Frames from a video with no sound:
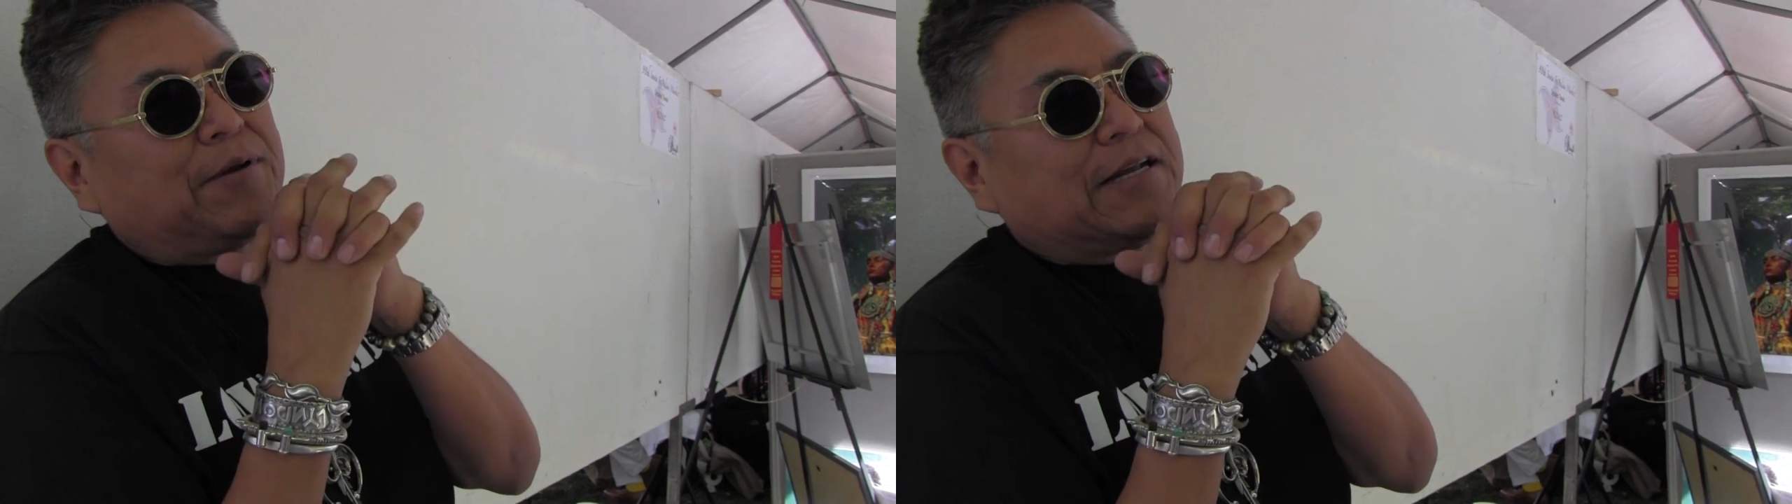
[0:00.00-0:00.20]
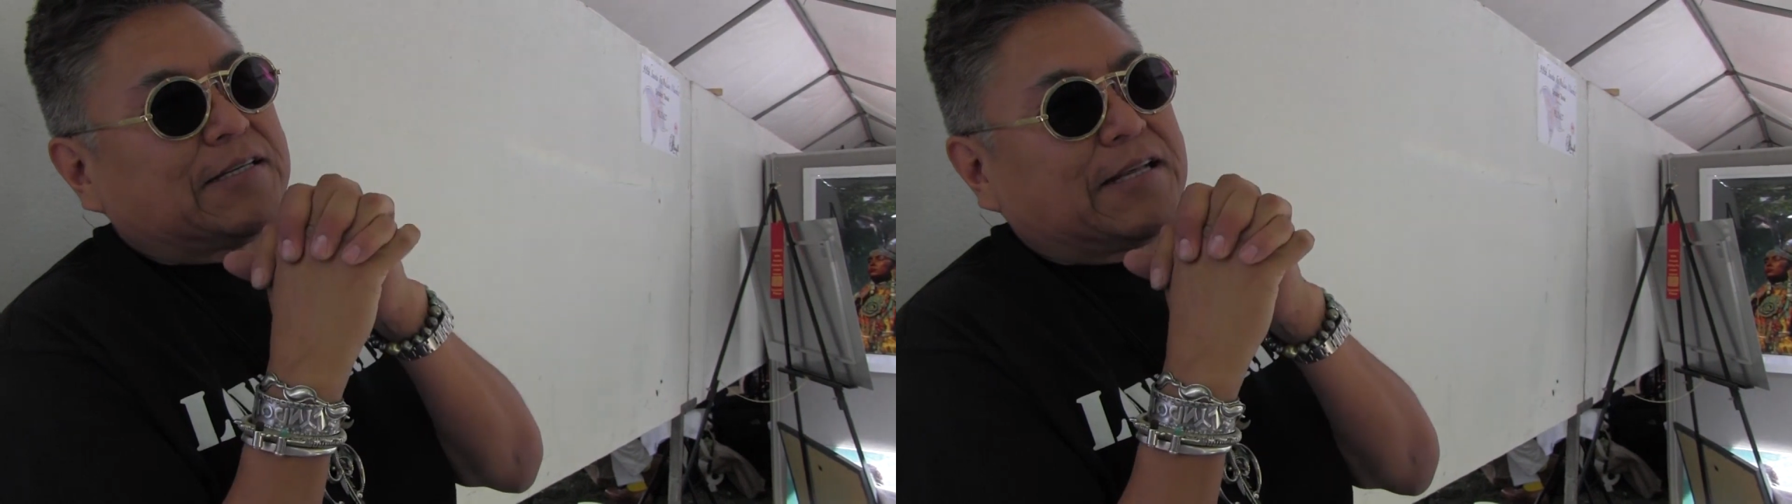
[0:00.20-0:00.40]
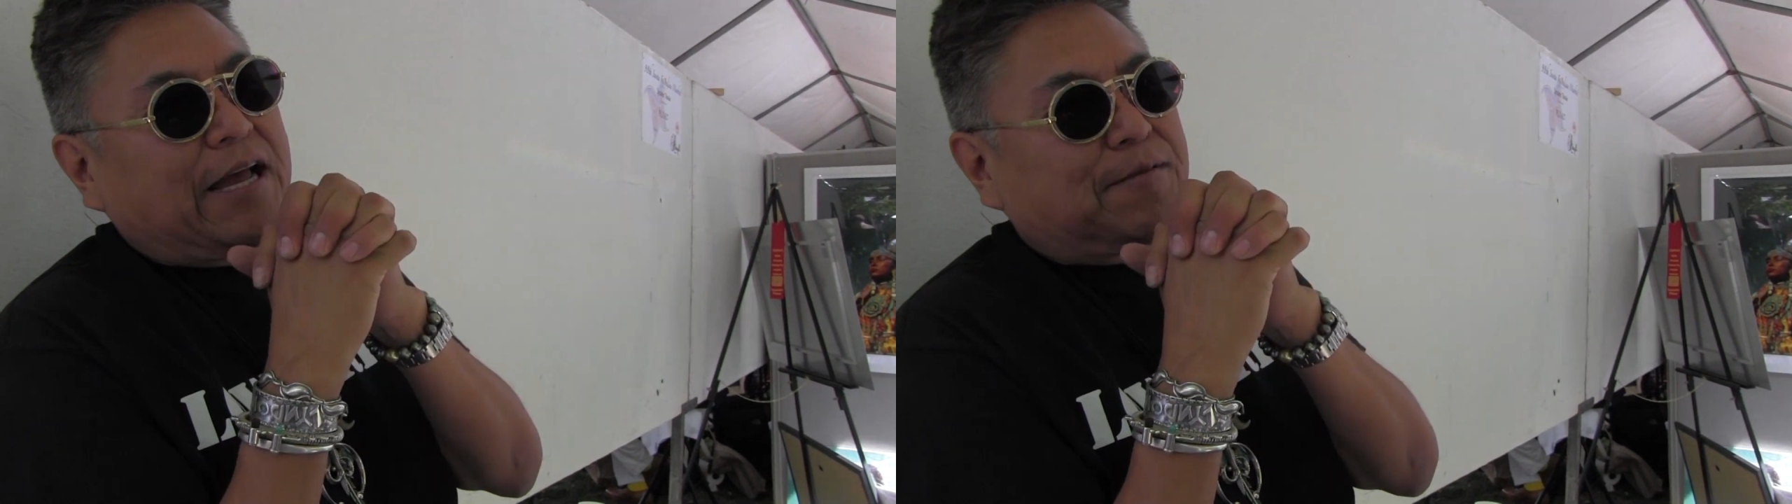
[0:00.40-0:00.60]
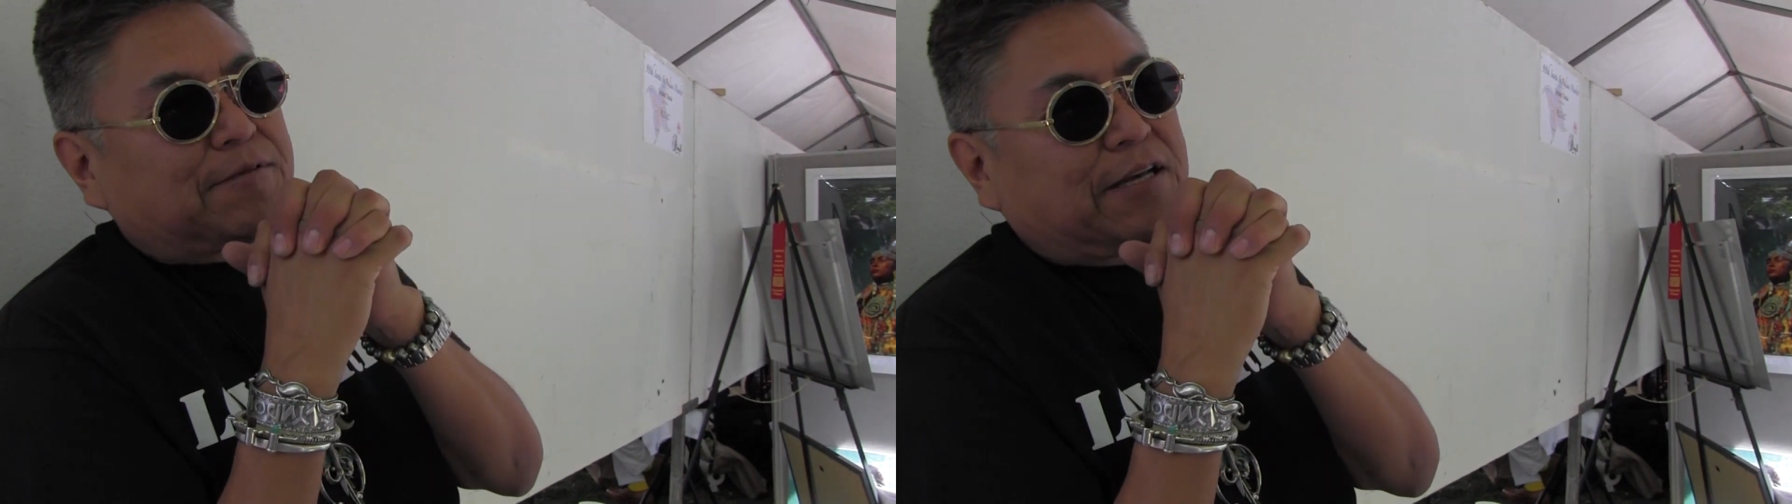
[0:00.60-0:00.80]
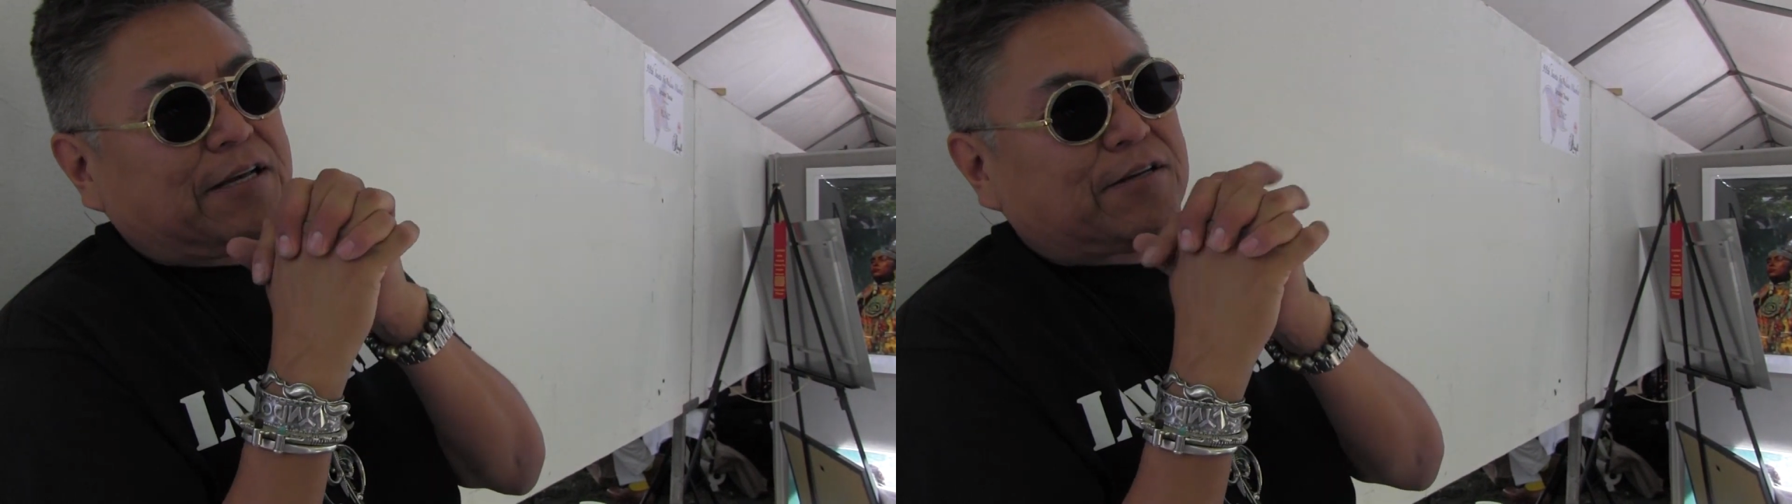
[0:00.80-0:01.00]
many
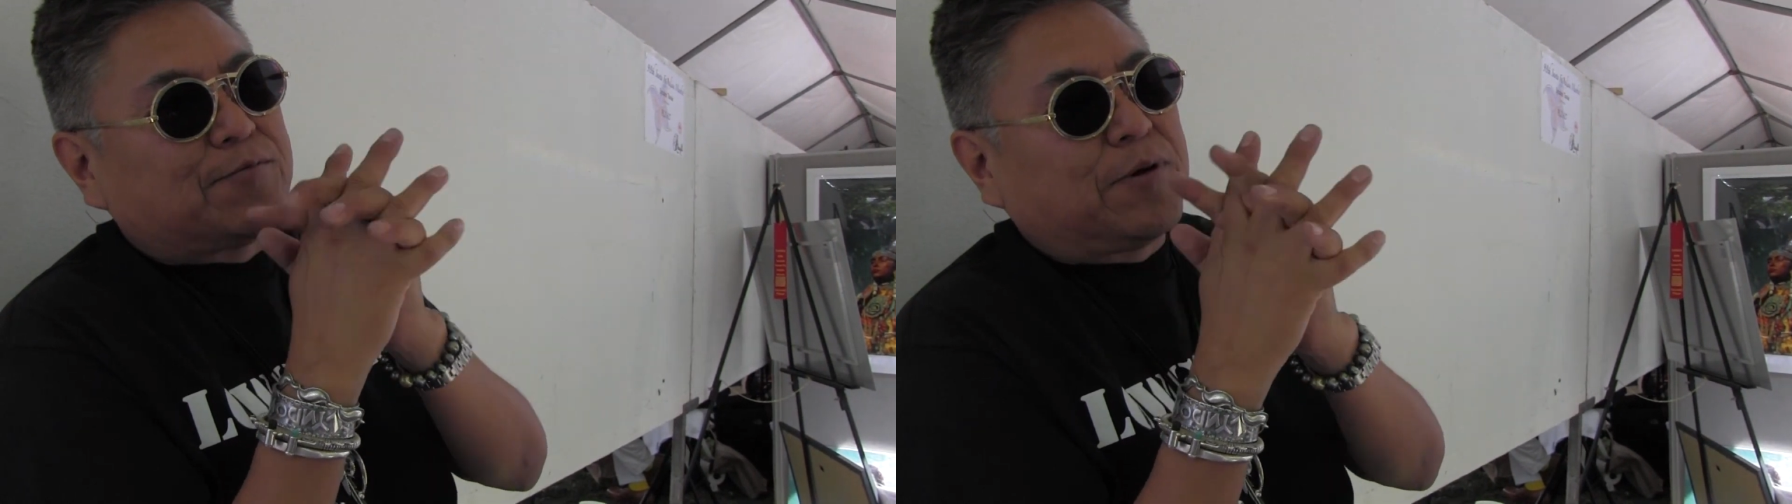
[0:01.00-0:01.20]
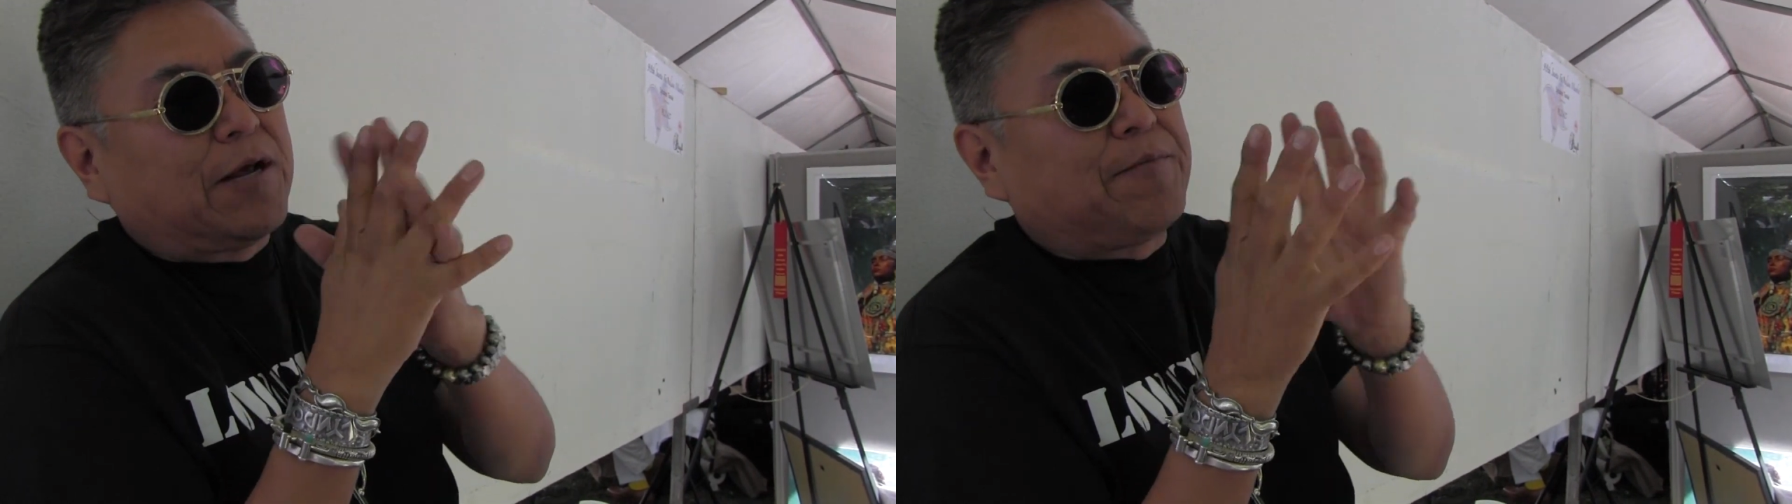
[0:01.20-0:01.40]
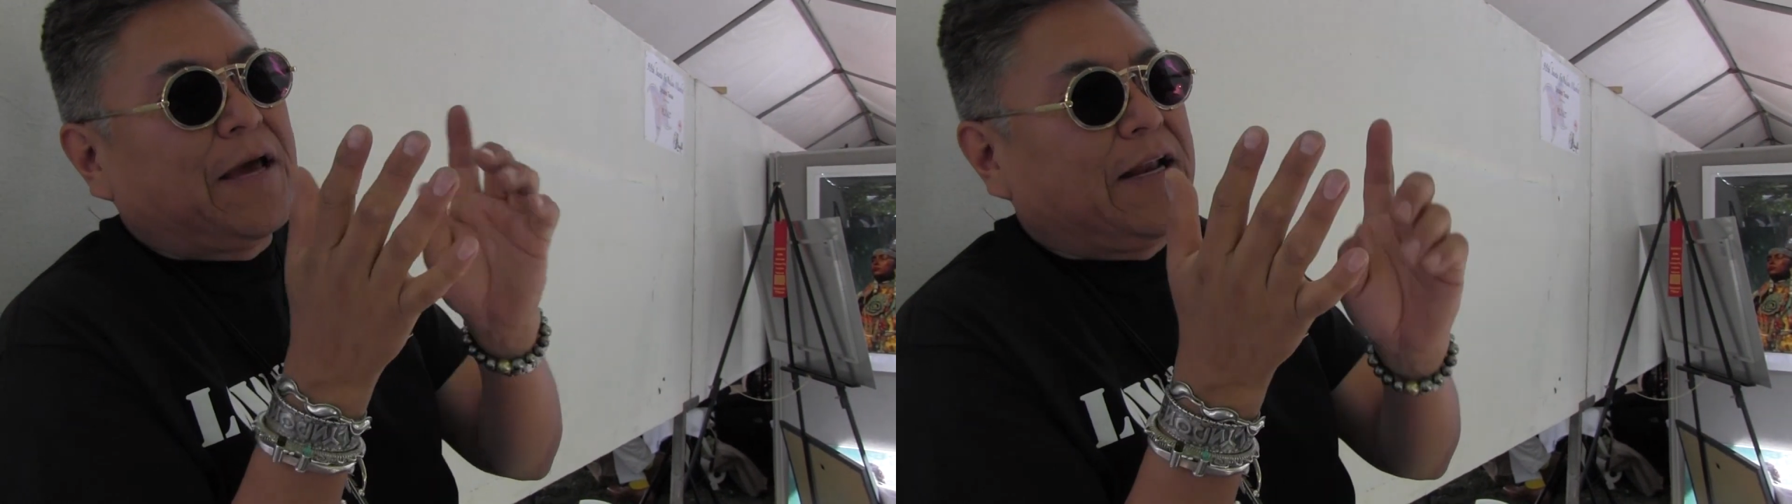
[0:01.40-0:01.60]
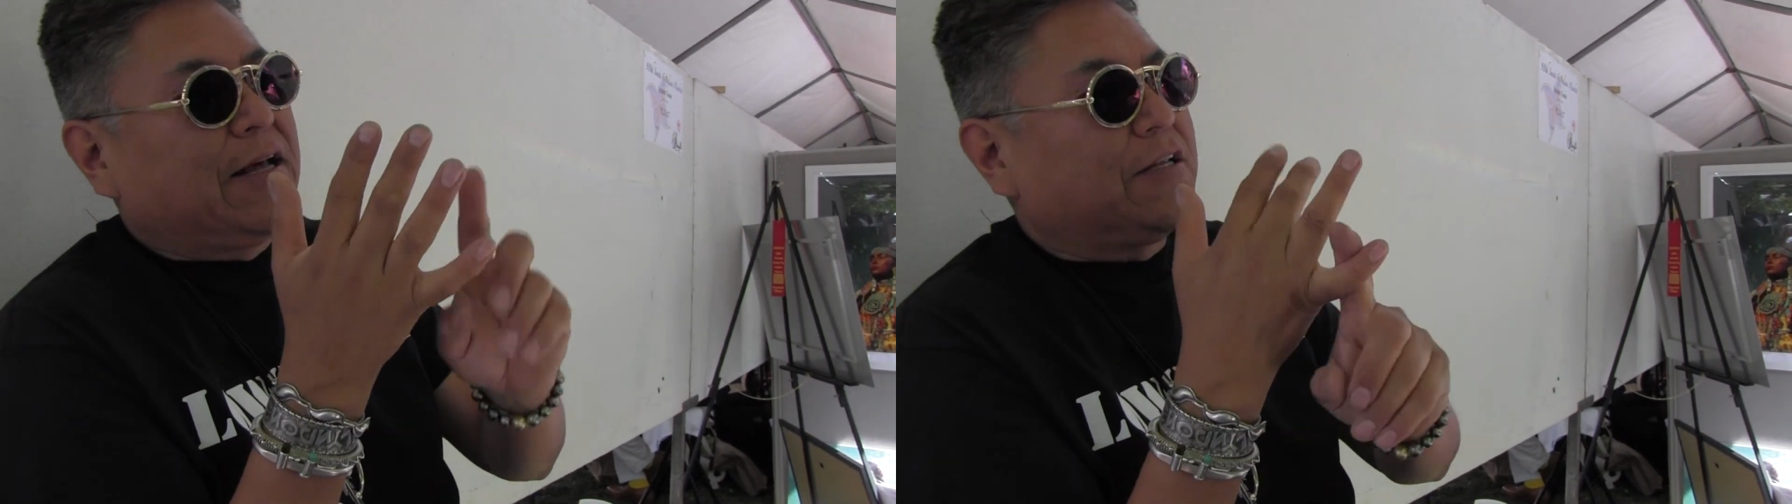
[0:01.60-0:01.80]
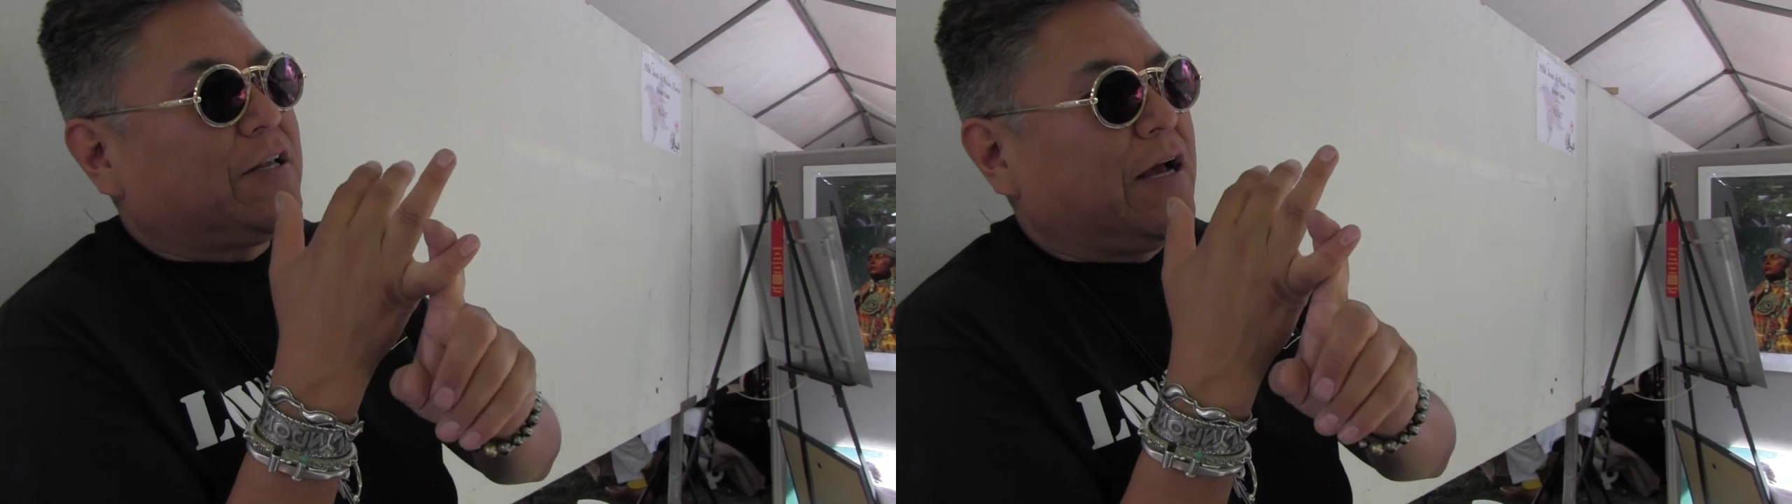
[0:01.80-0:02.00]
stamps I used, but I
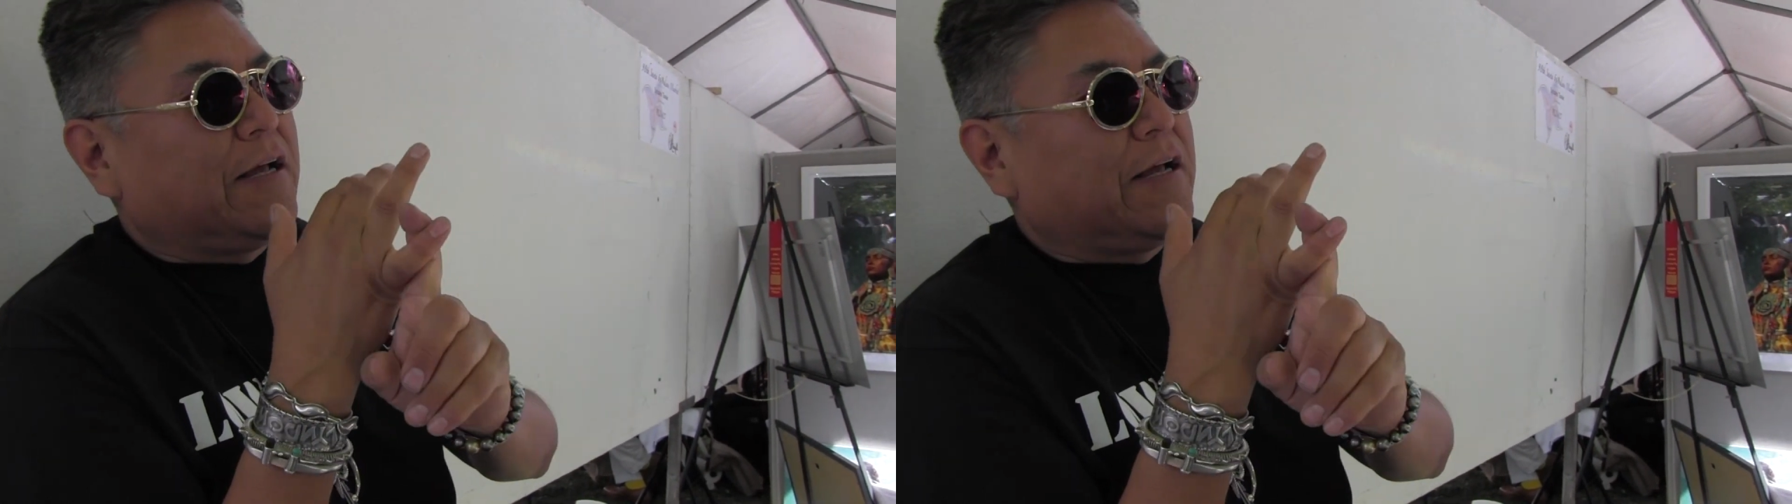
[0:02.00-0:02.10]
made an